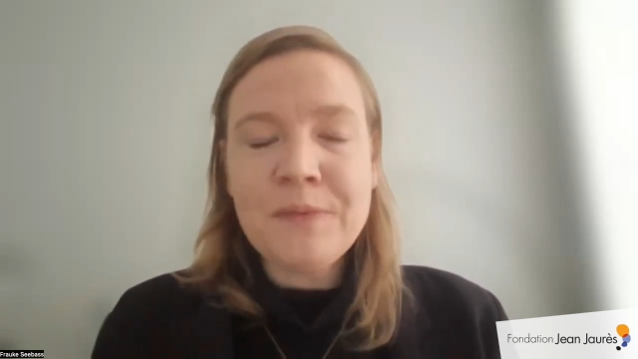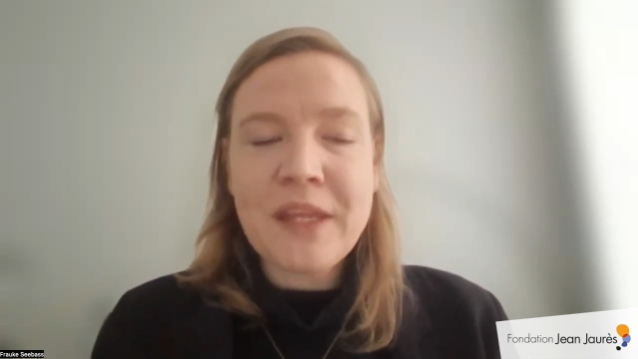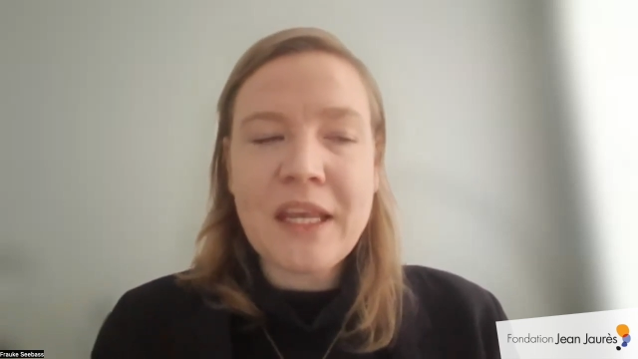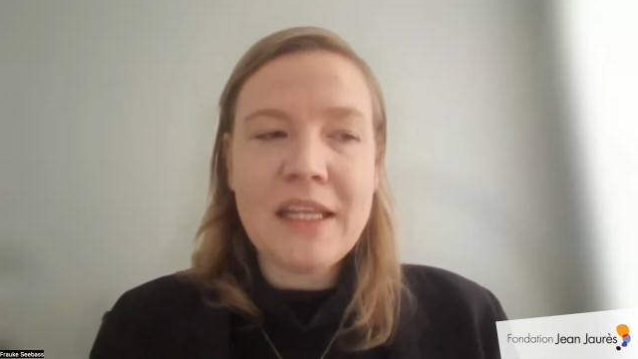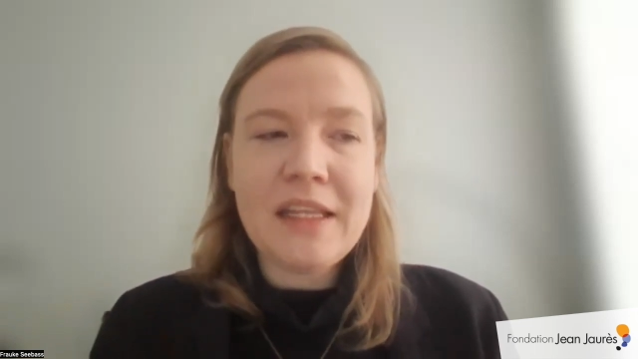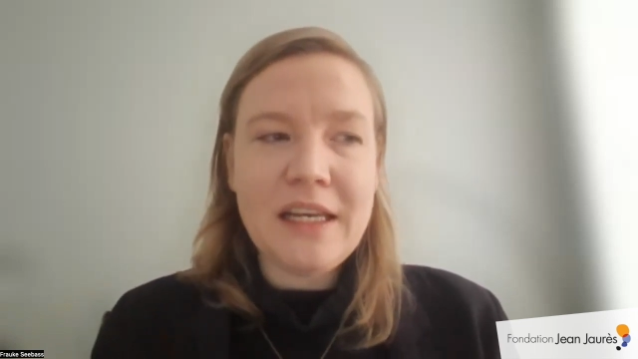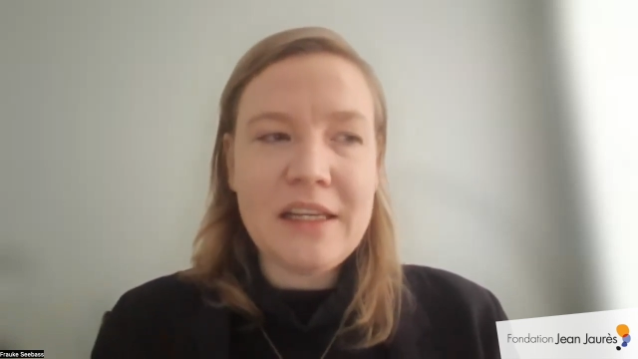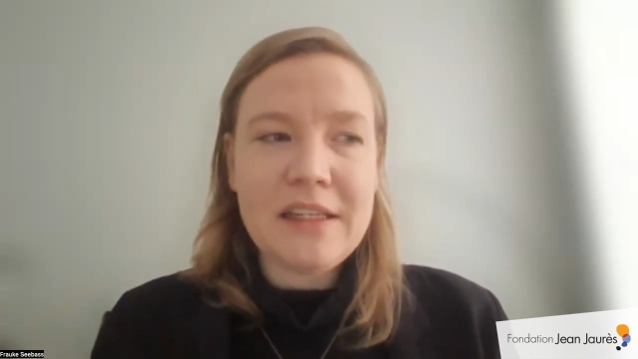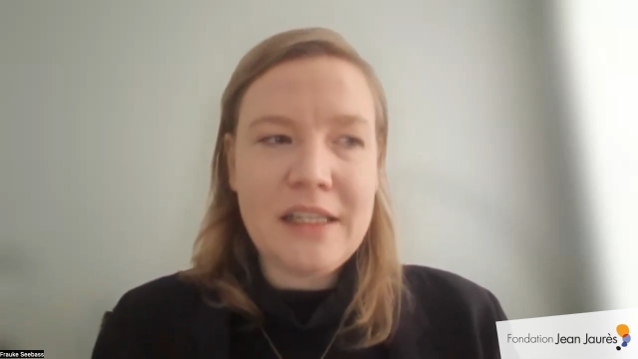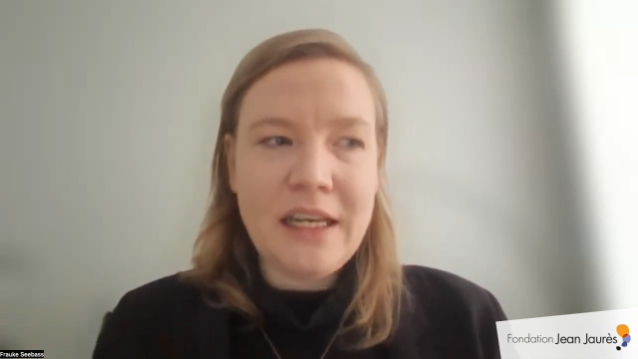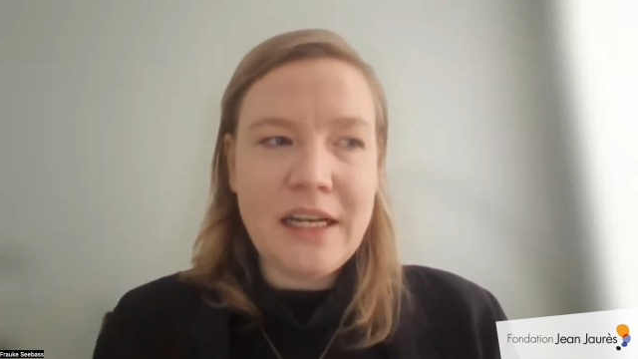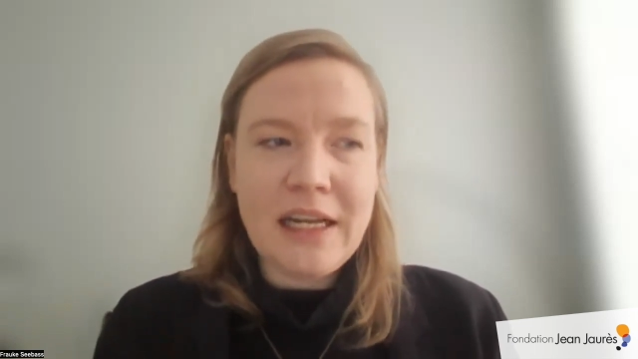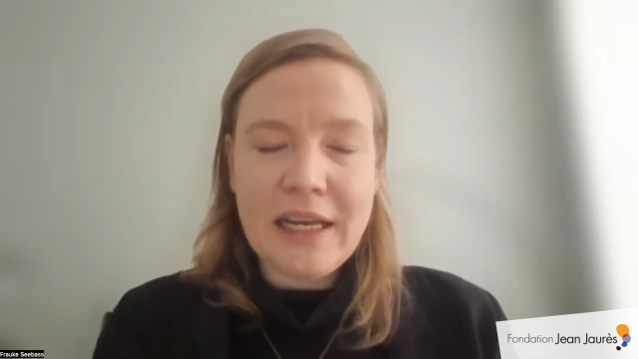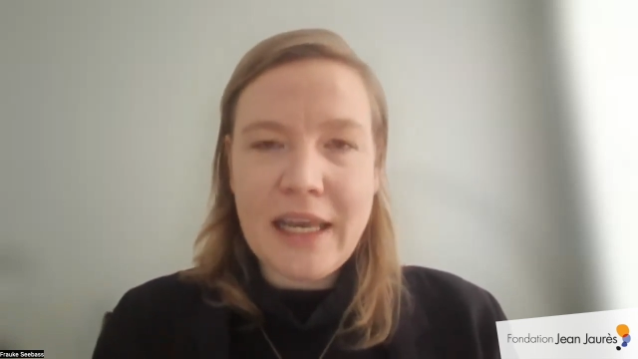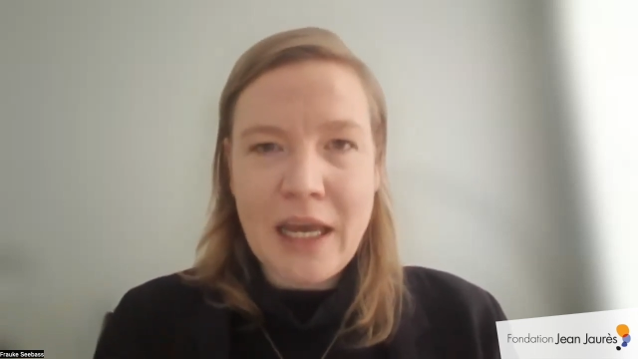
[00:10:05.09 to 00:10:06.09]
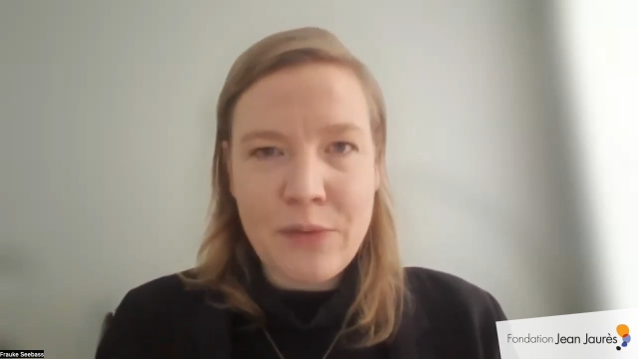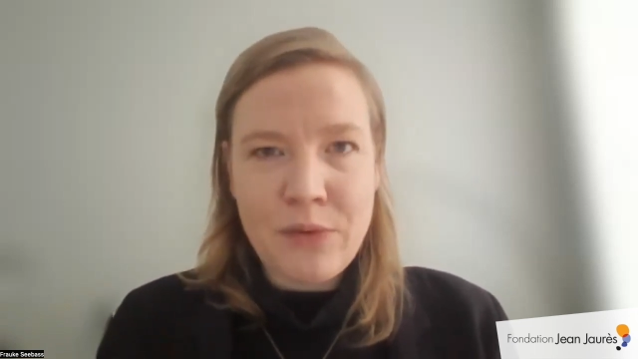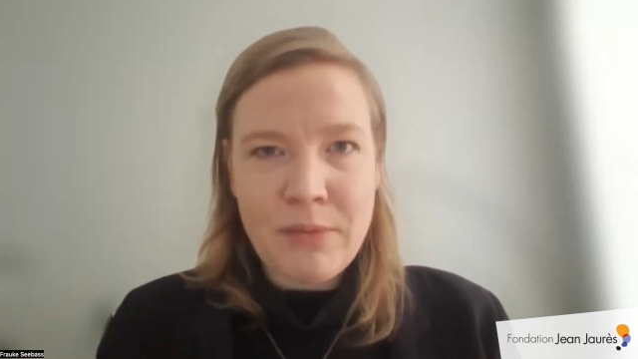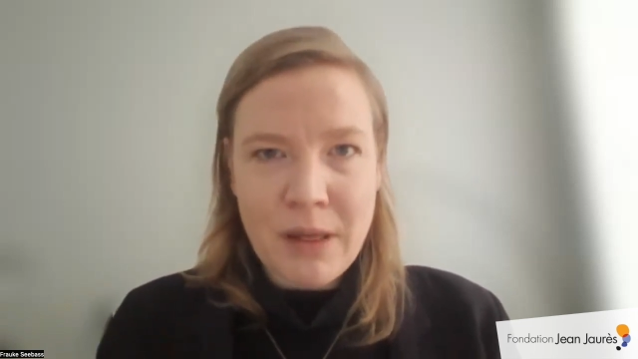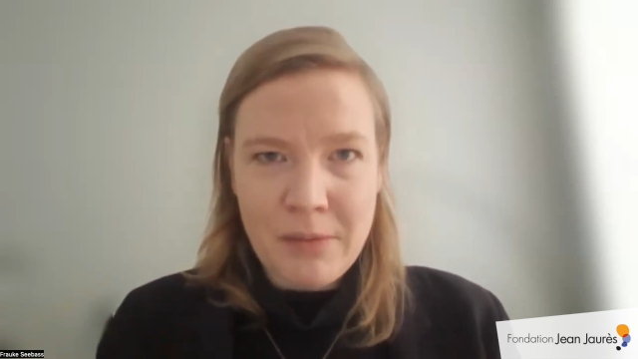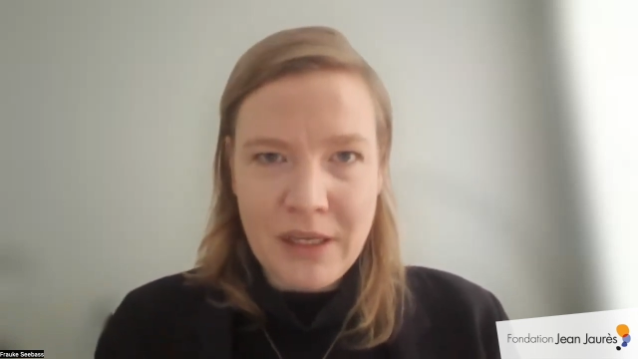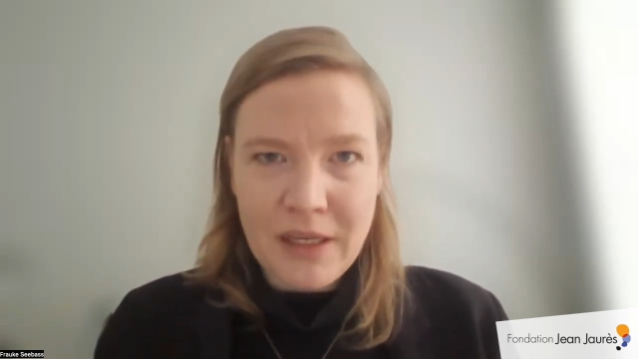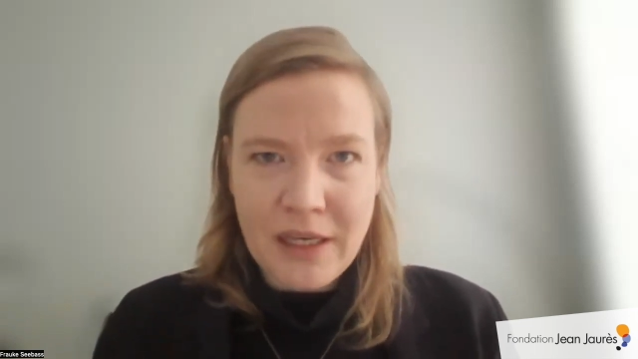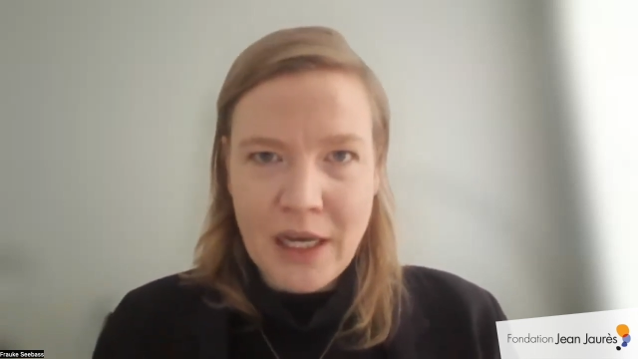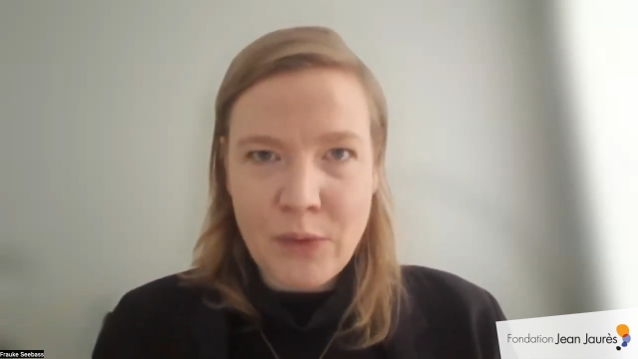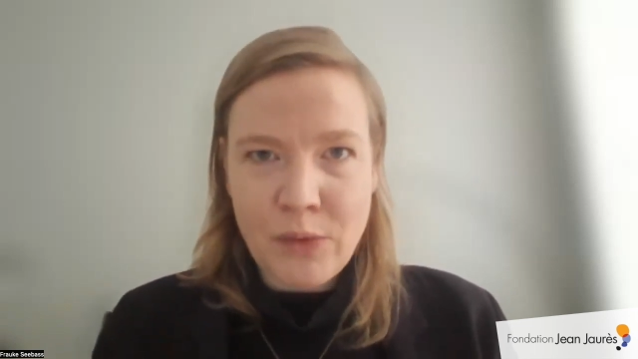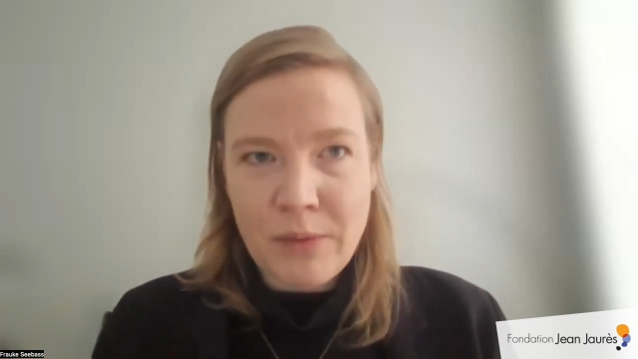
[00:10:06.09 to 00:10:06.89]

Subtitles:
And they're seeing like, can we maybe